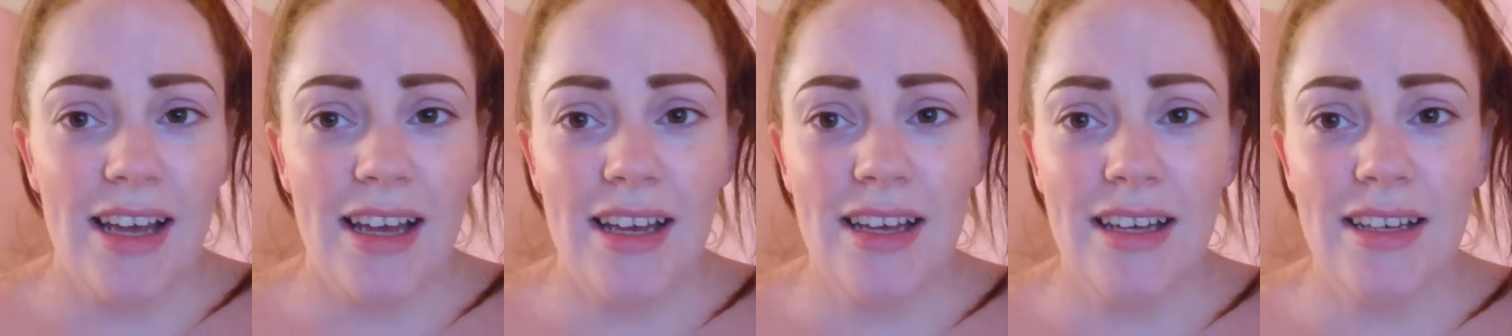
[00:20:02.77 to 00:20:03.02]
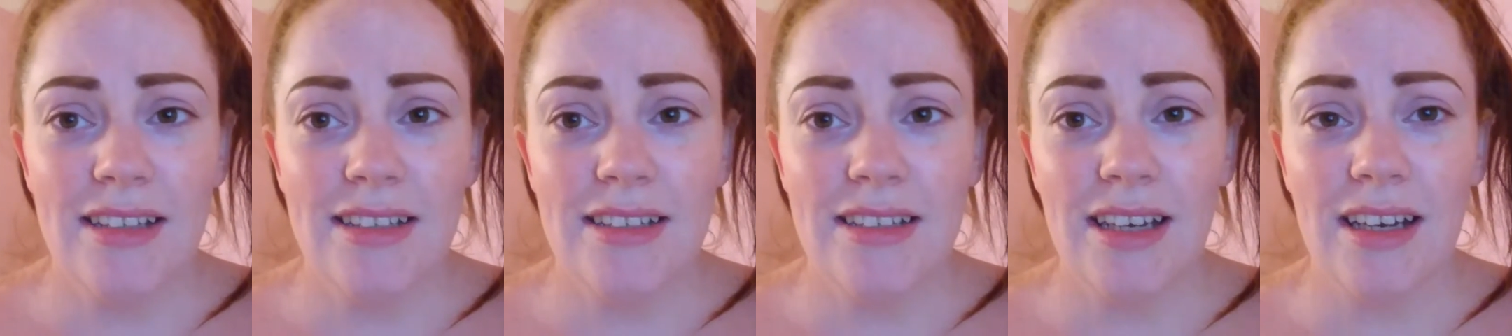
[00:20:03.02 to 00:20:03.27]

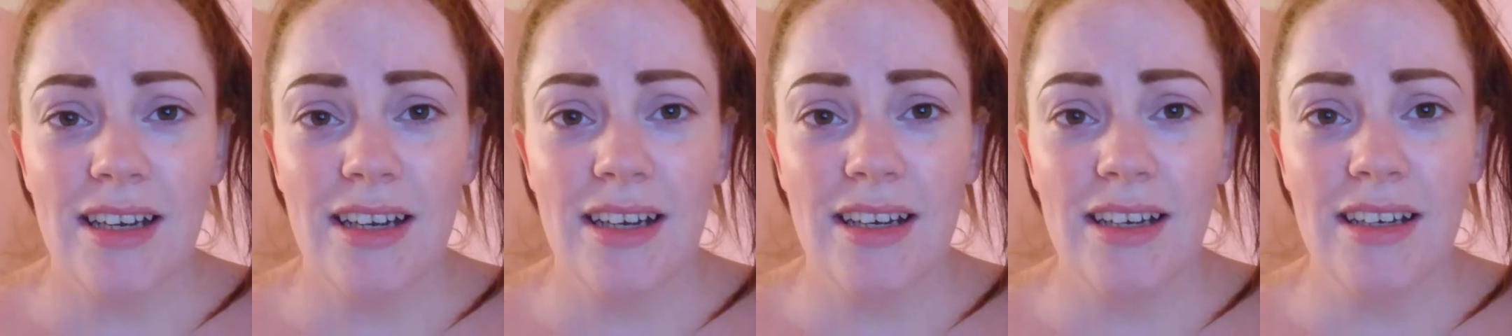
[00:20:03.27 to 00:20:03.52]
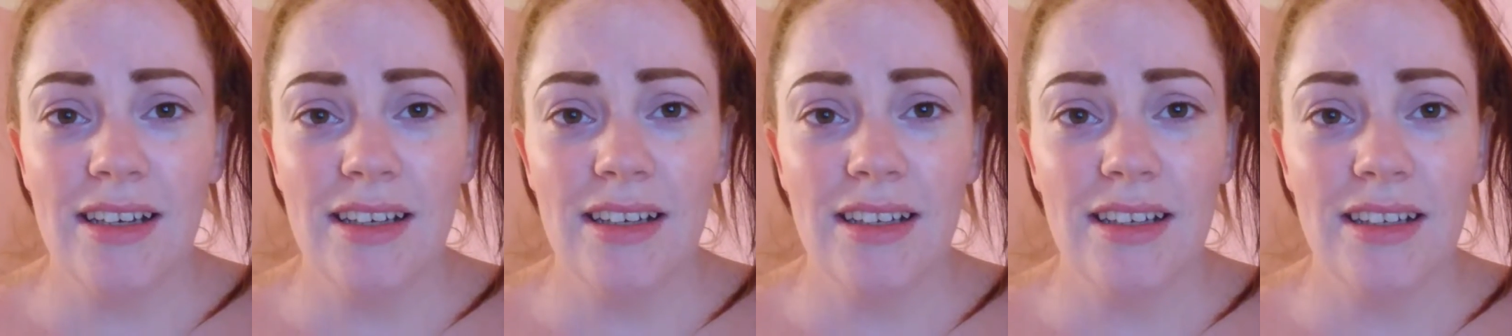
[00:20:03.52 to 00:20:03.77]
And
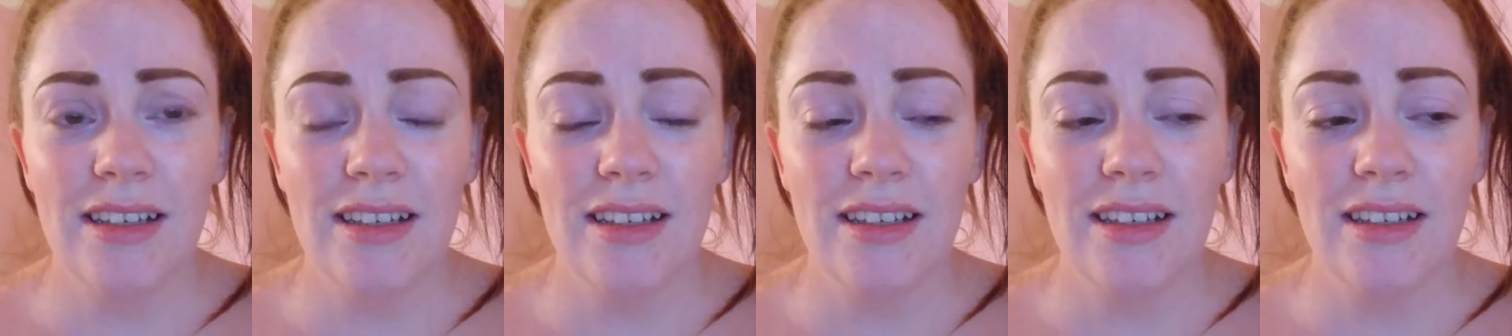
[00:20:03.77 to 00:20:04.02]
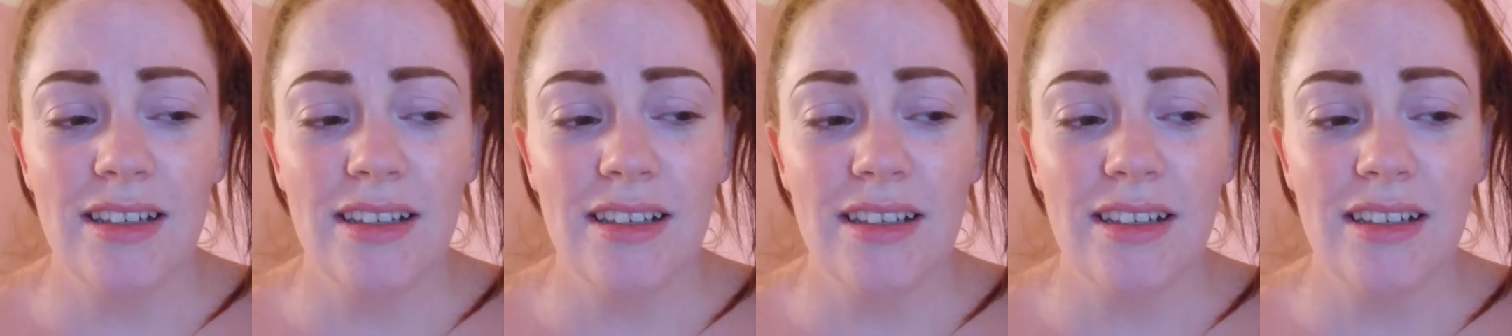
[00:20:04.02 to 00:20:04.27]
uh,
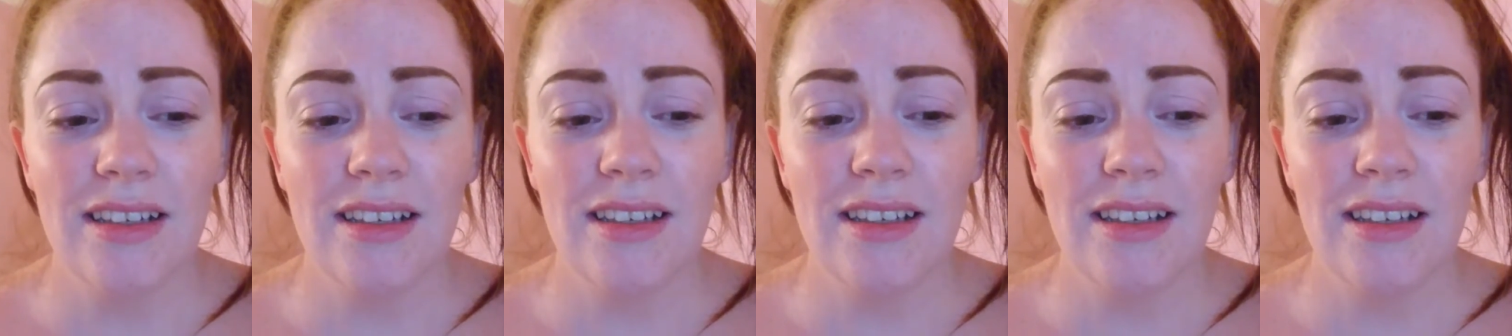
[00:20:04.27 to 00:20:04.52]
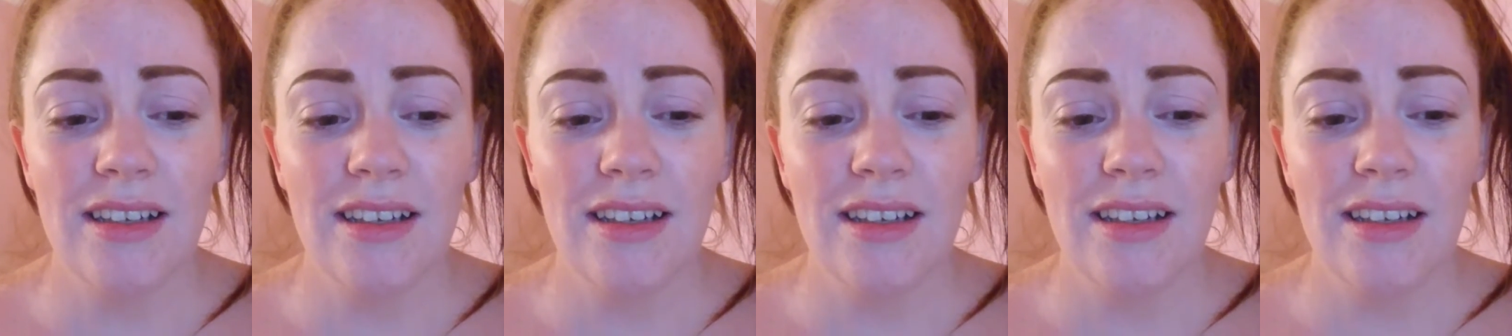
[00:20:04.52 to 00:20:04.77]

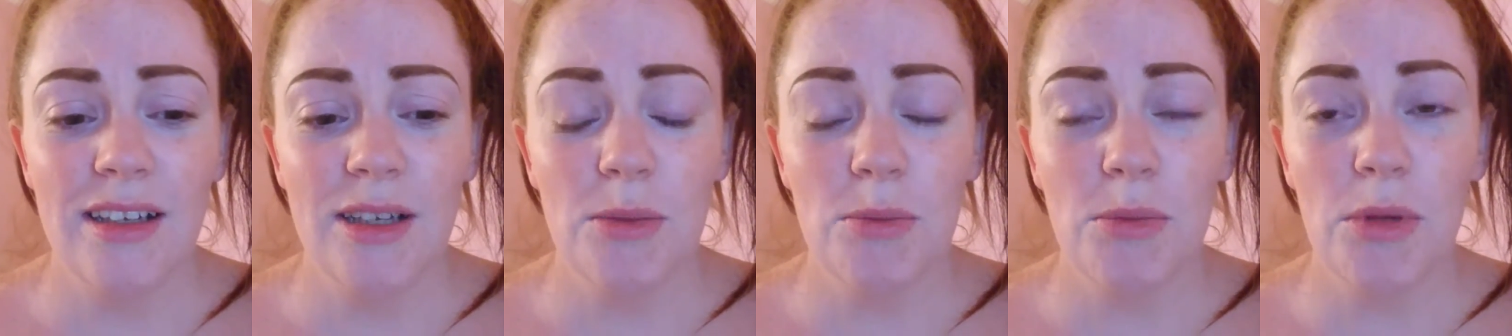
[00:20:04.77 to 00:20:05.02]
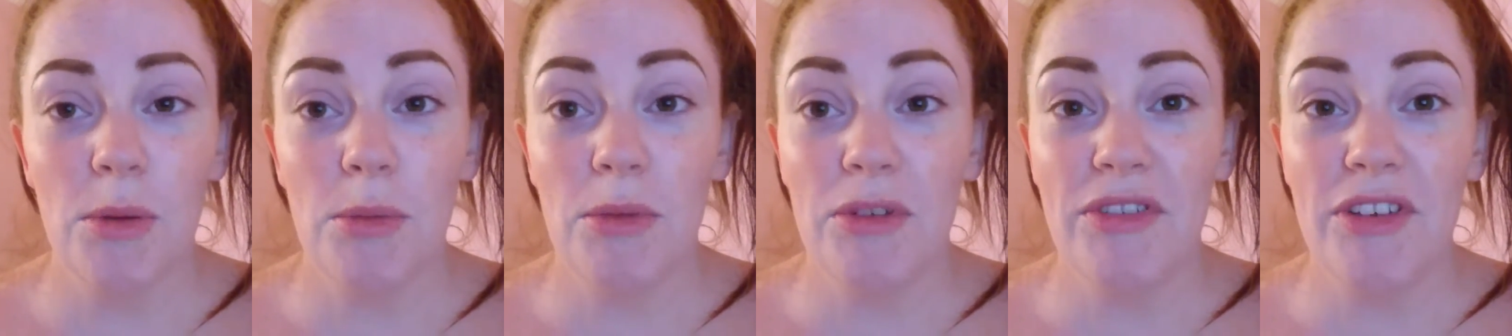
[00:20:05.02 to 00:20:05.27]

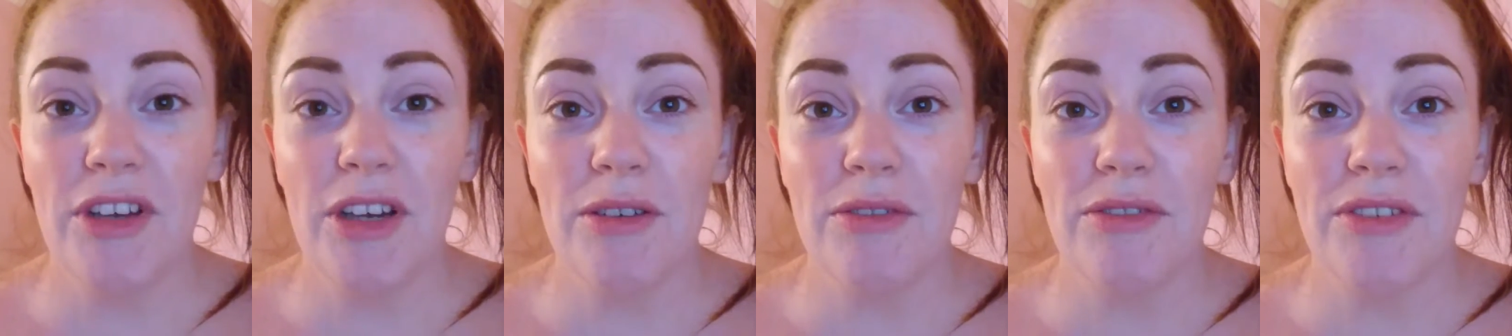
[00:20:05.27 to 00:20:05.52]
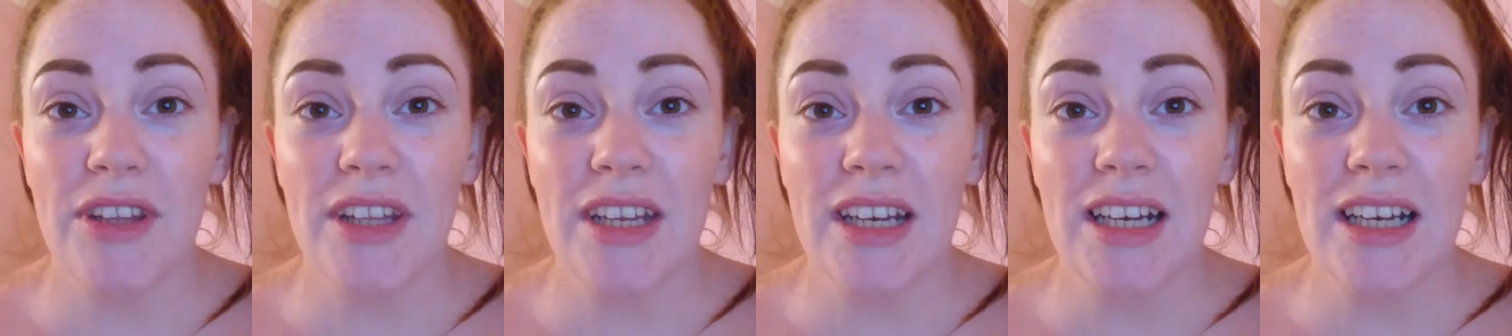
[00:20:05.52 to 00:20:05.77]
put my feet
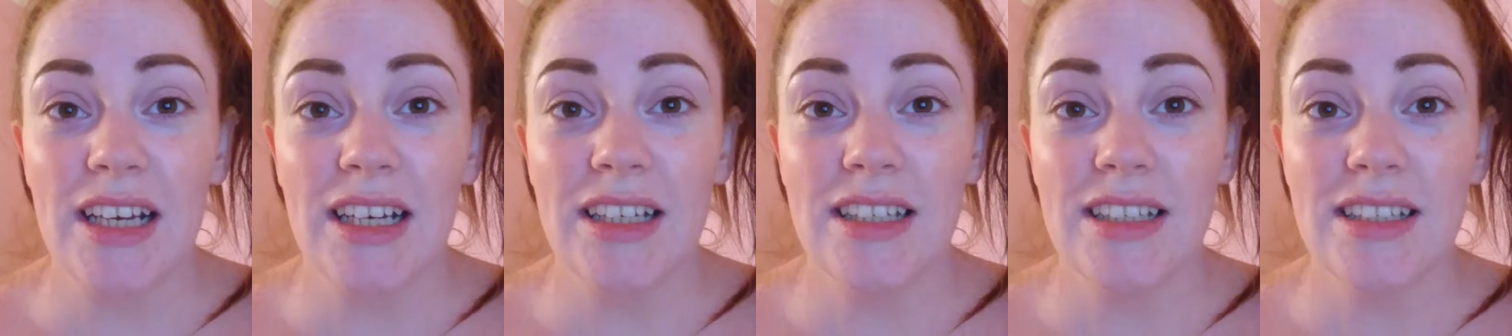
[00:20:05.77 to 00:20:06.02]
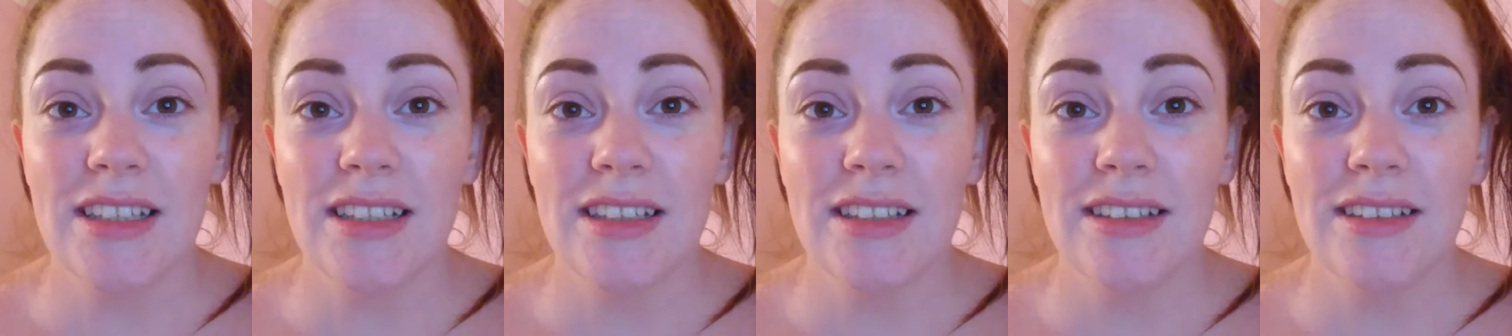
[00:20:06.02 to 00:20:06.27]
up for the
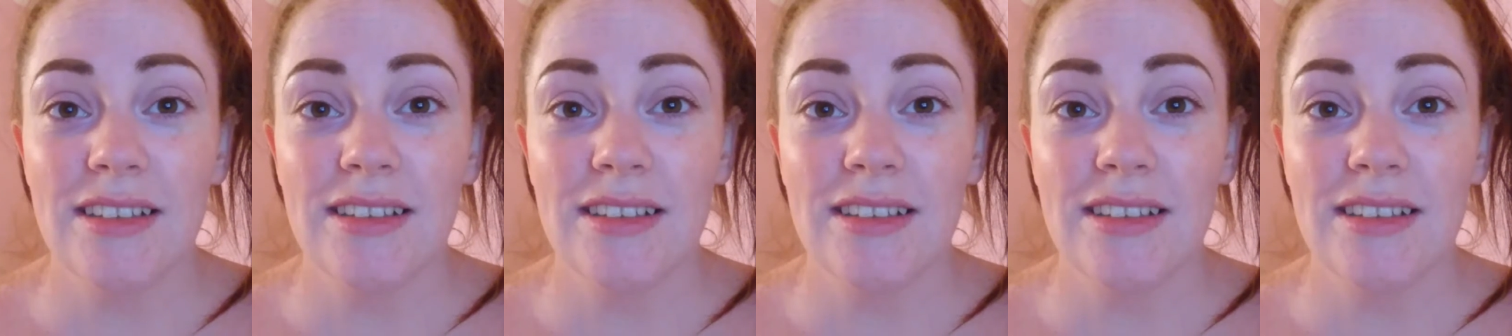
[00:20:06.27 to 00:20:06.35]
night.